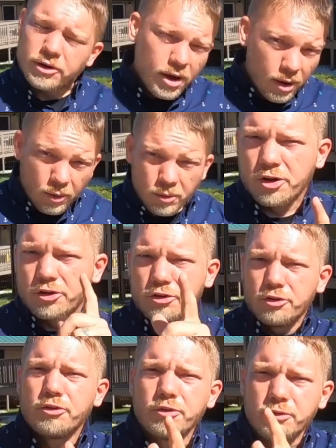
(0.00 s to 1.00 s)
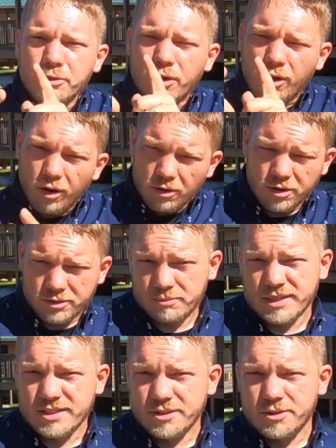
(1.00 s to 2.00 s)
No, you are the
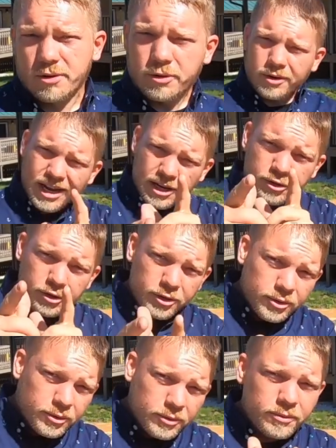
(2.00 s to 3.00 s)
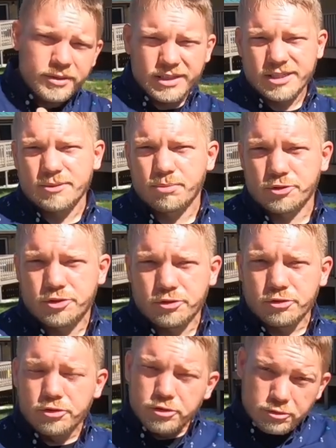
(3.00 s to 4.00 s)
business owner and you need to pursue
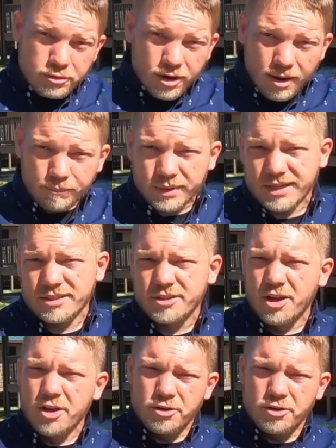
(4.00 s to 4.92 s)
new companies,